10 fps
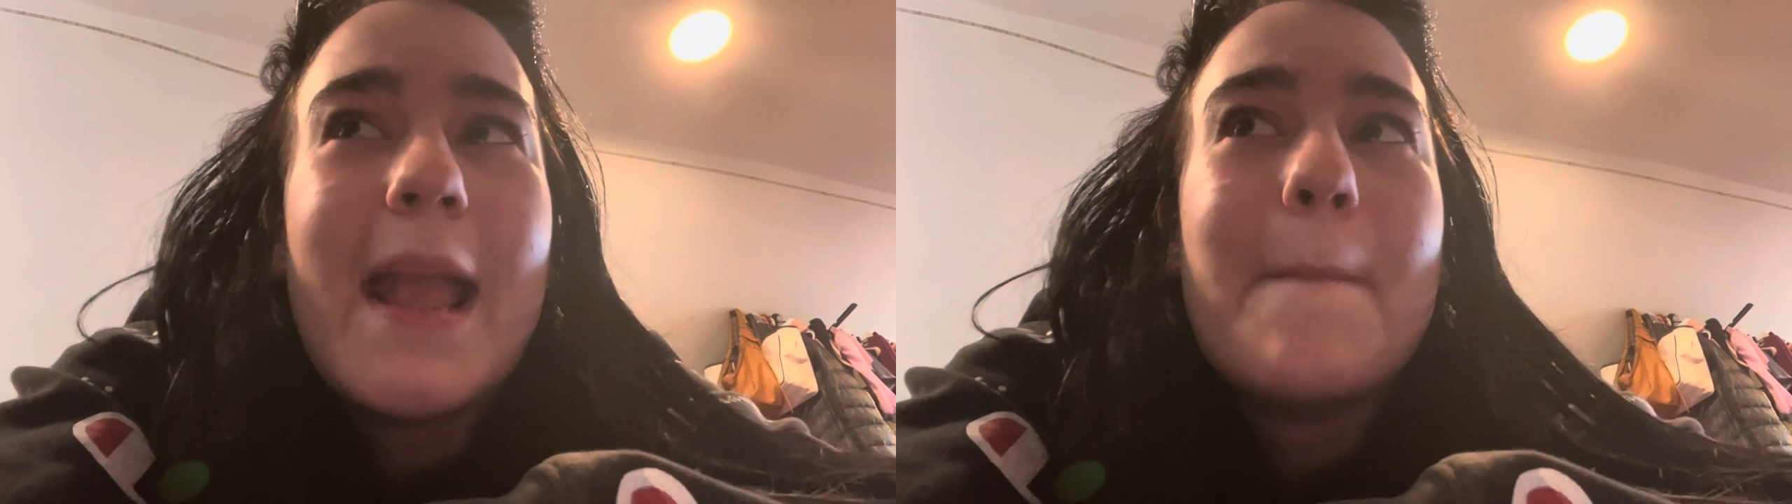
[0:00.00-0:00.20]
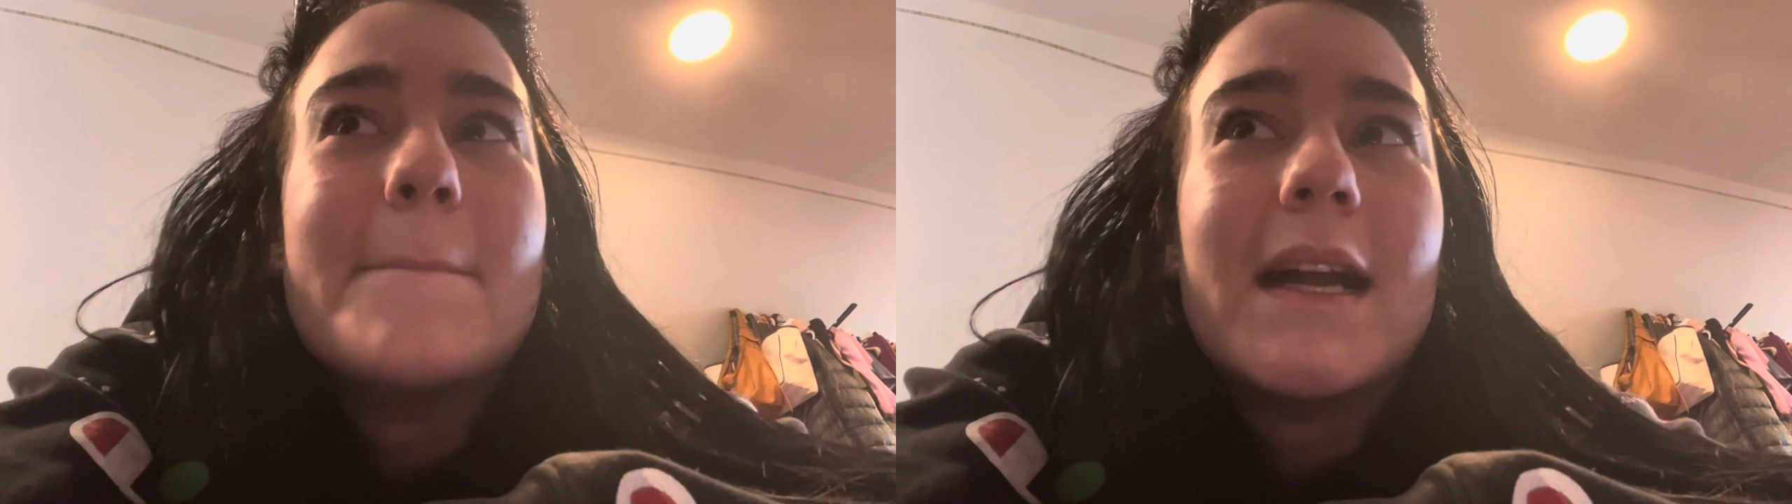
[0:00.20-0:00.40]

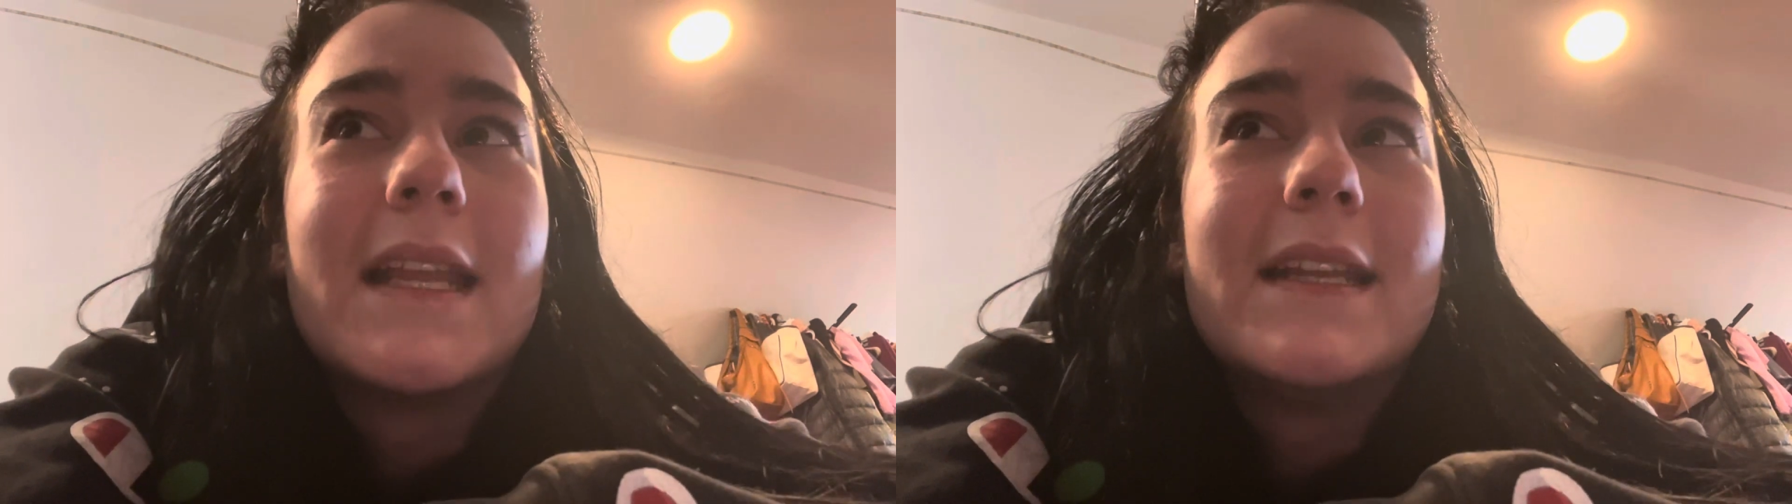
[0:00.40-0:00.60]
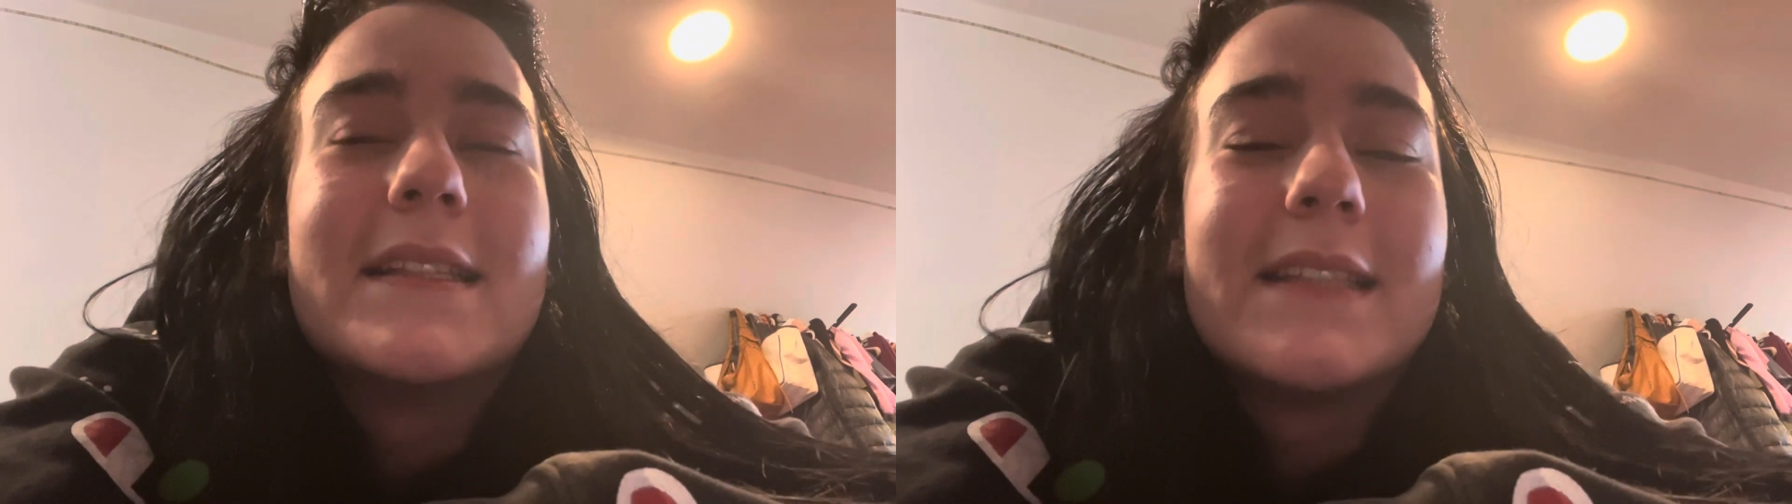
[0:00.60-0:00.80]

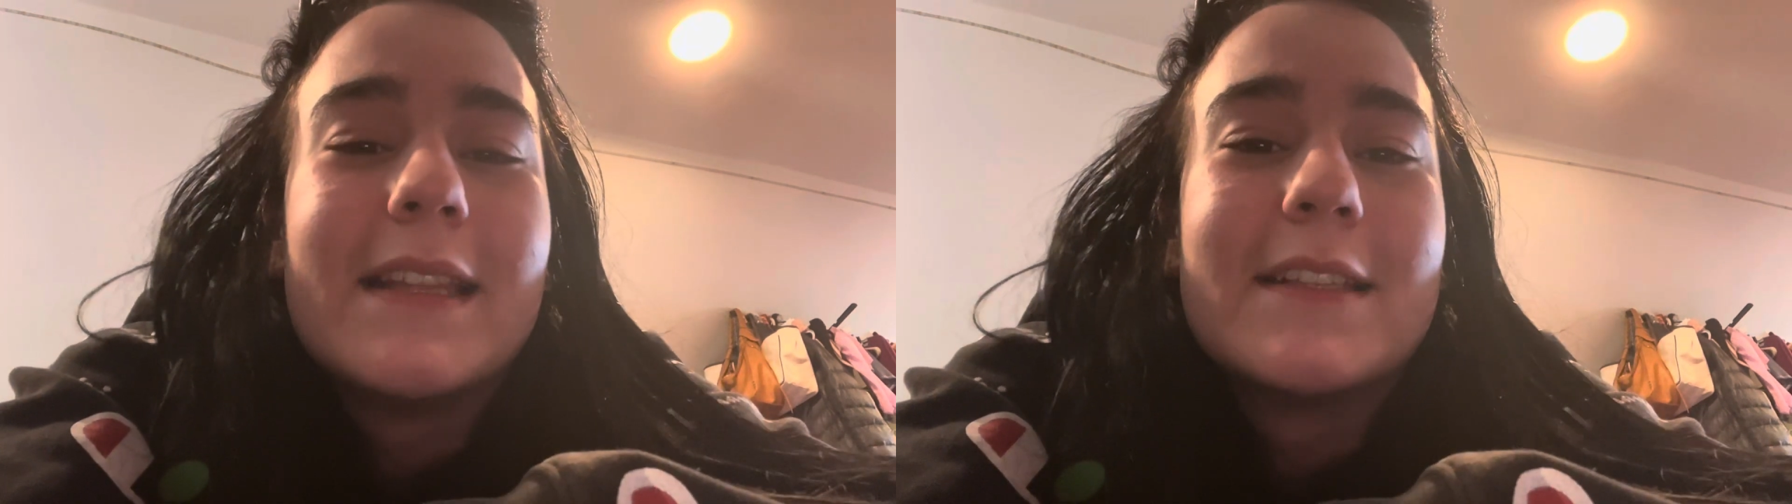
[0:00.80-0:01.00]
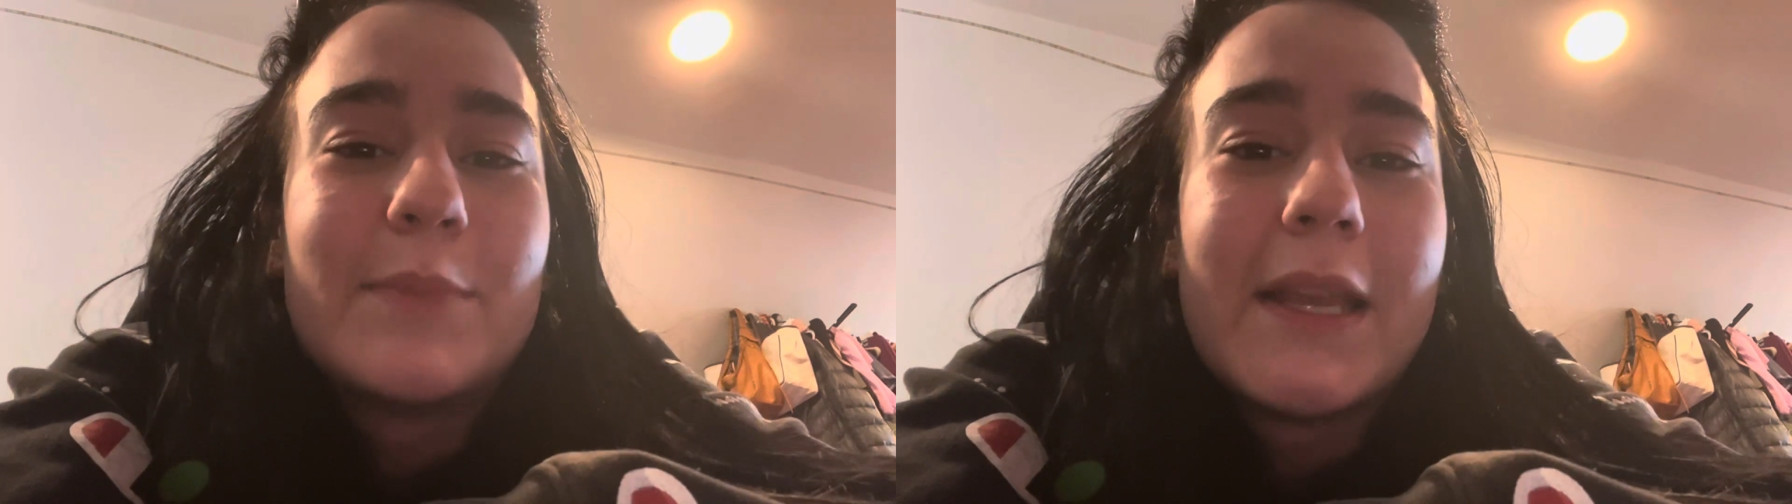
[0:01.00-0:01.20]
money to see
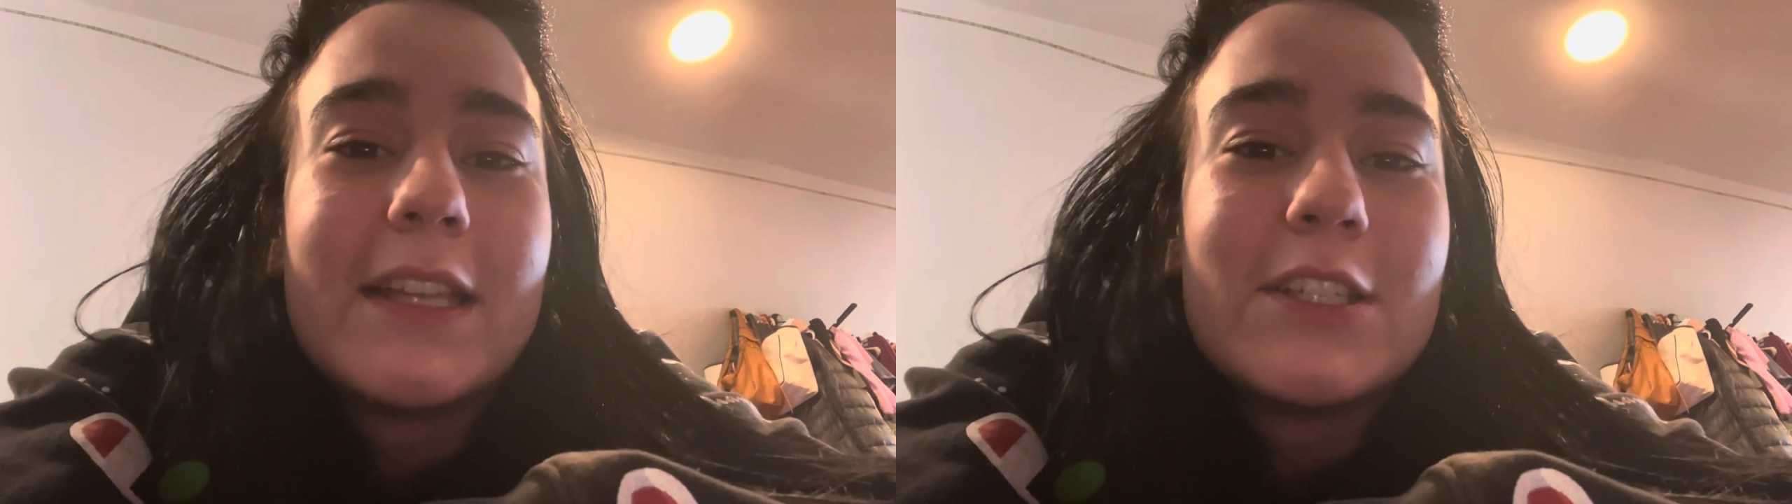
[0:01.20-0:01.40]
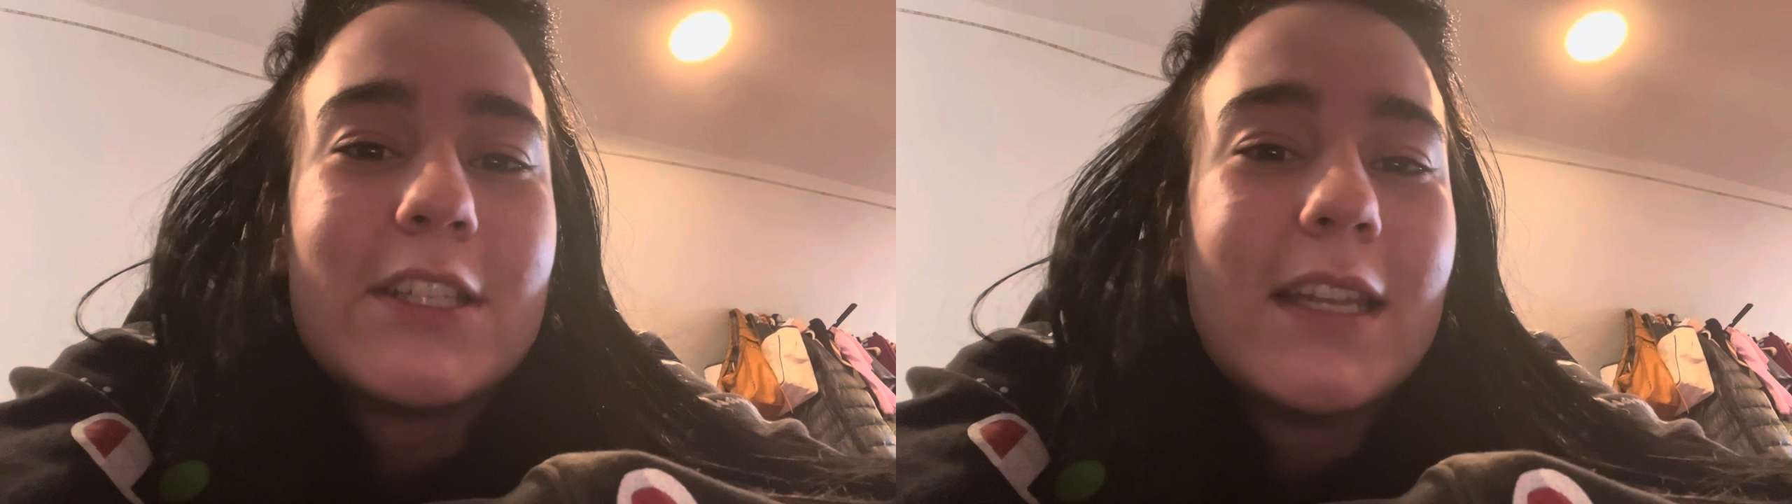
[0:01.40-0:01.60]
this
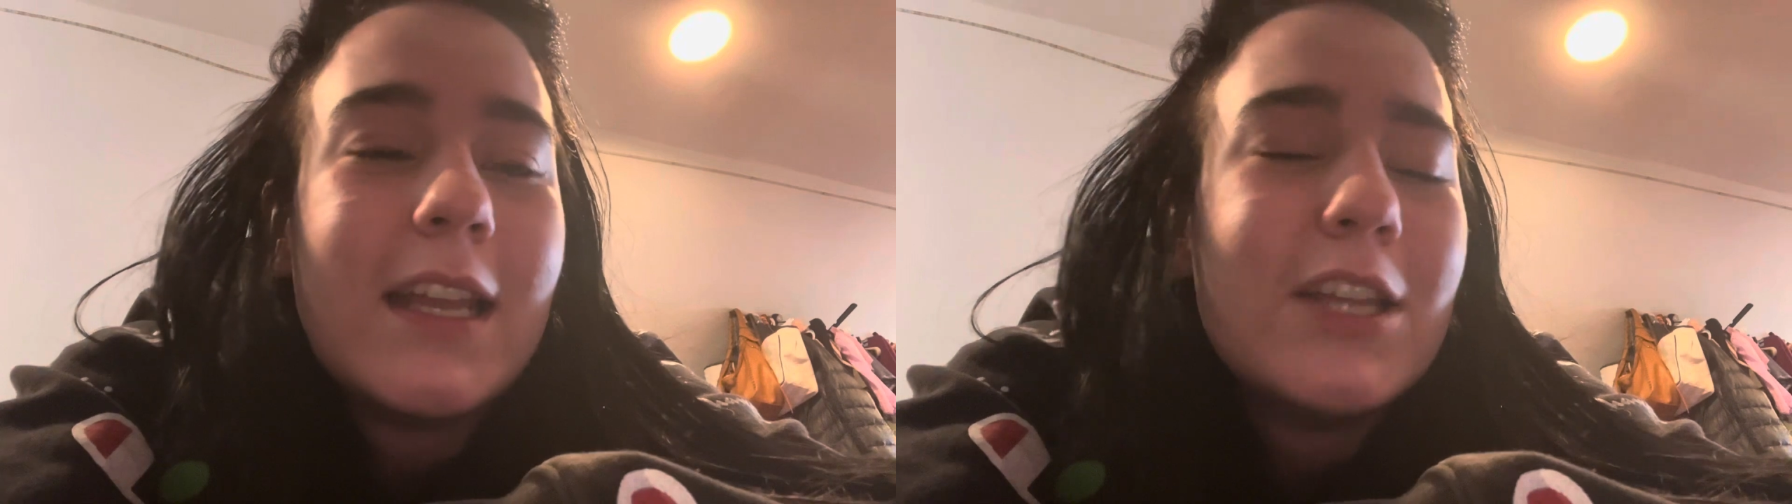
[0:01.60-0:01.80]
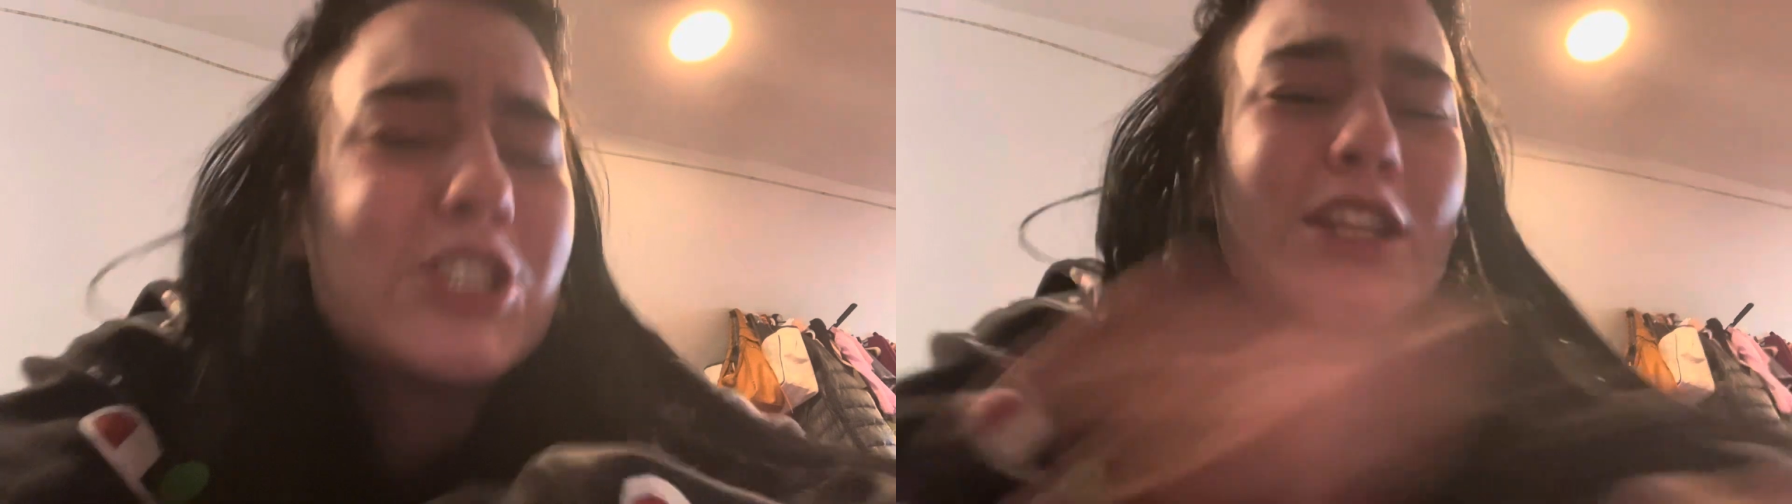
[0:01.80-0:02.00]
bitch. She